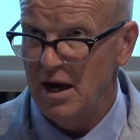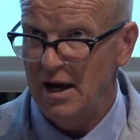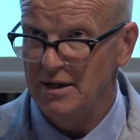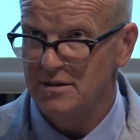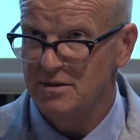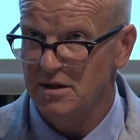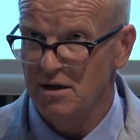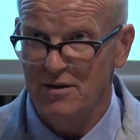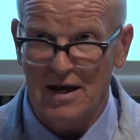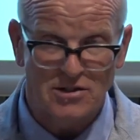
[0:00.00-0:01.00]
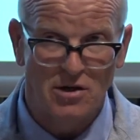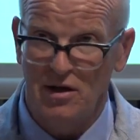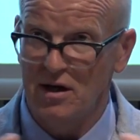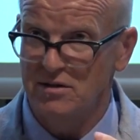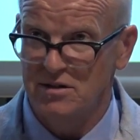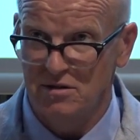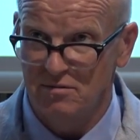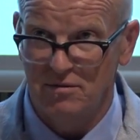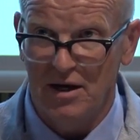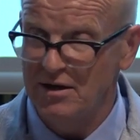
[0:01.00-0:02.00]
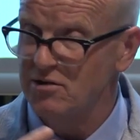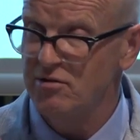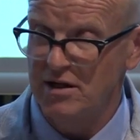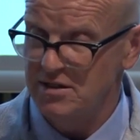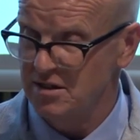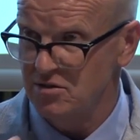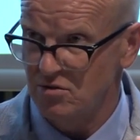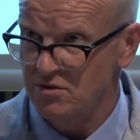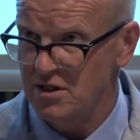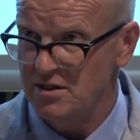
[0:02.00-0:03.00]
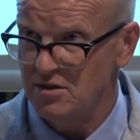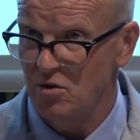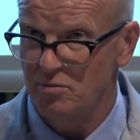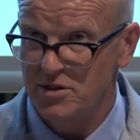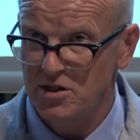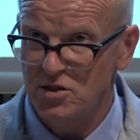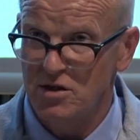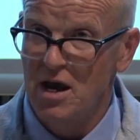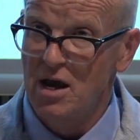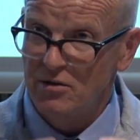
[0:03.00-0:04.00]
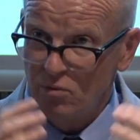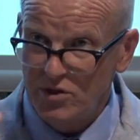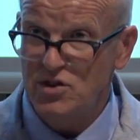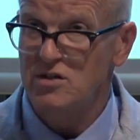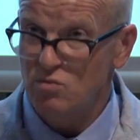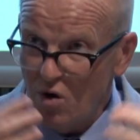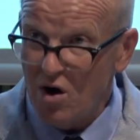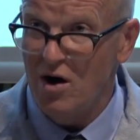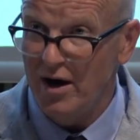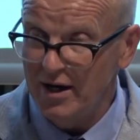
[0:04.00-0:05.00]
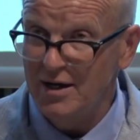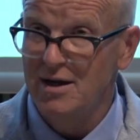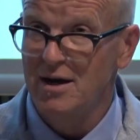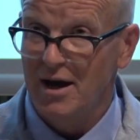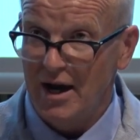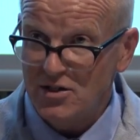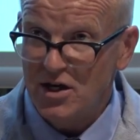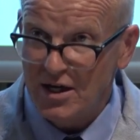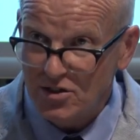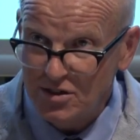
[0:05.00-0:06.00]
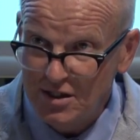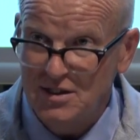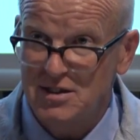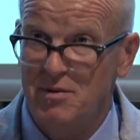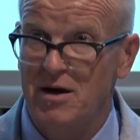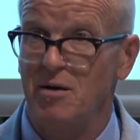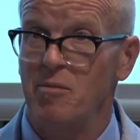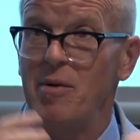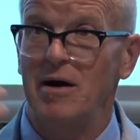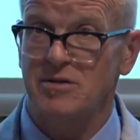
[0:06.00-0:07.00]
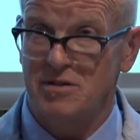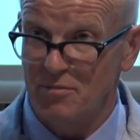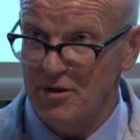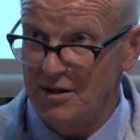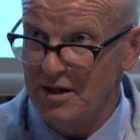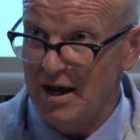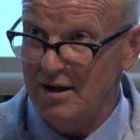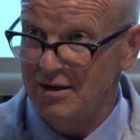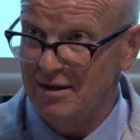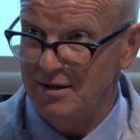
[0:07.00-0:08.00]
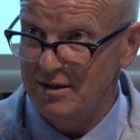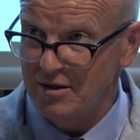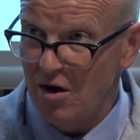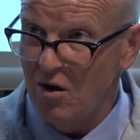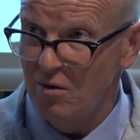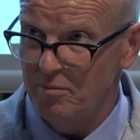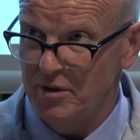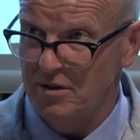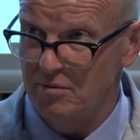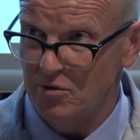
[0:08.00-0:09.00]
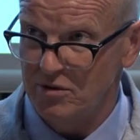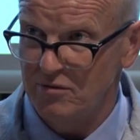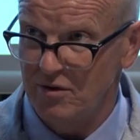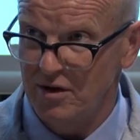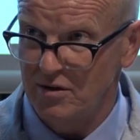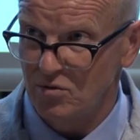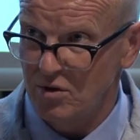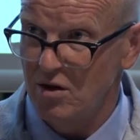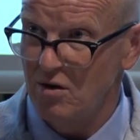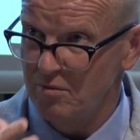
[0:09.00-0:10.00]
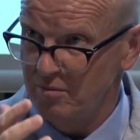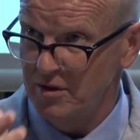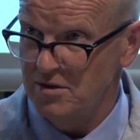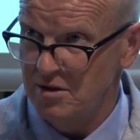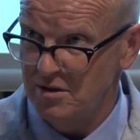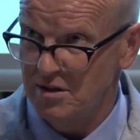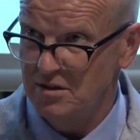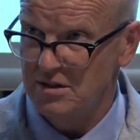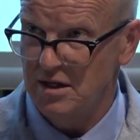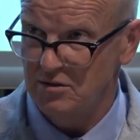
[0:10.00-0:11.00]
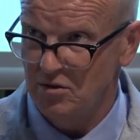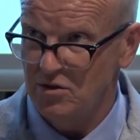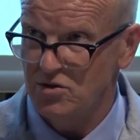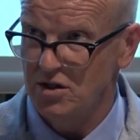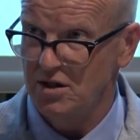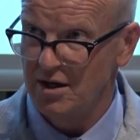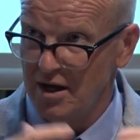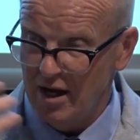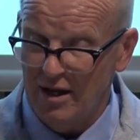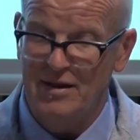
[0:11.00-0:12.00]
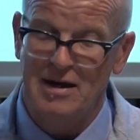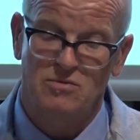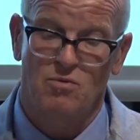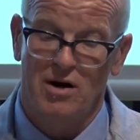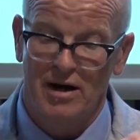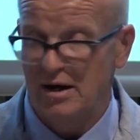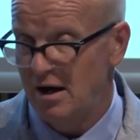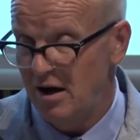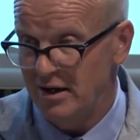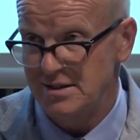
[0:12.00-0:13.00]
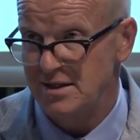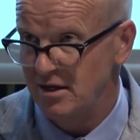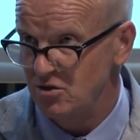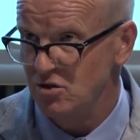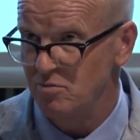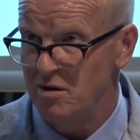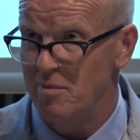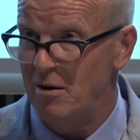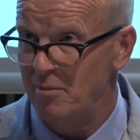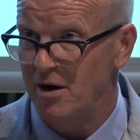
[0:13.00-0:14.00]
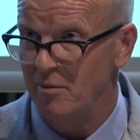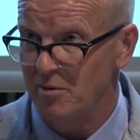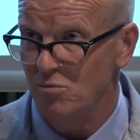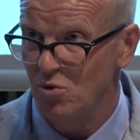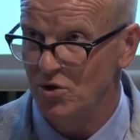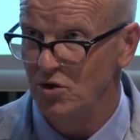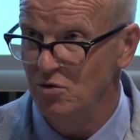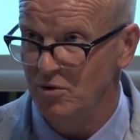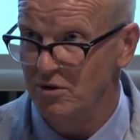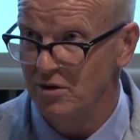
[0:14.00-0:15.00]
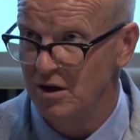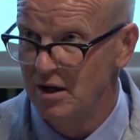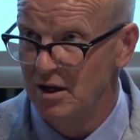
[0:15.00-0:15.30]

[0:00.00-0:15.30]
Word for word: And uh, that's only going to increase the sort of sense of competition, which is why education needs to become about something that can't be commodified or can't be turned into technology. And that's why I say it should be about becoming more human.